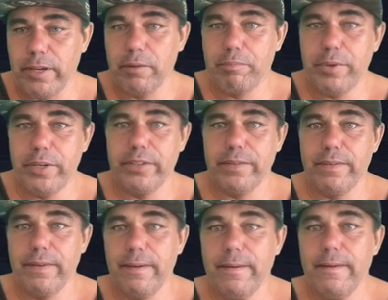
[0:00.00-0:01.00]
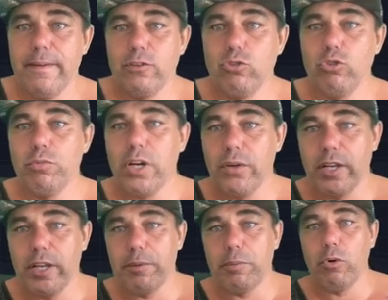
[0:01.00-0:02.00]
opinion. Zooming out a
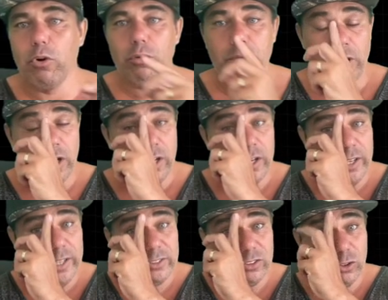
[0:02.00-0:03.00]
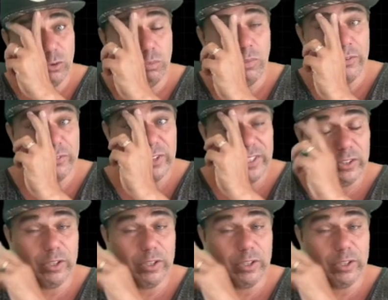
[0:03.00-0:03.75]
little bit more uh, is on the monthly.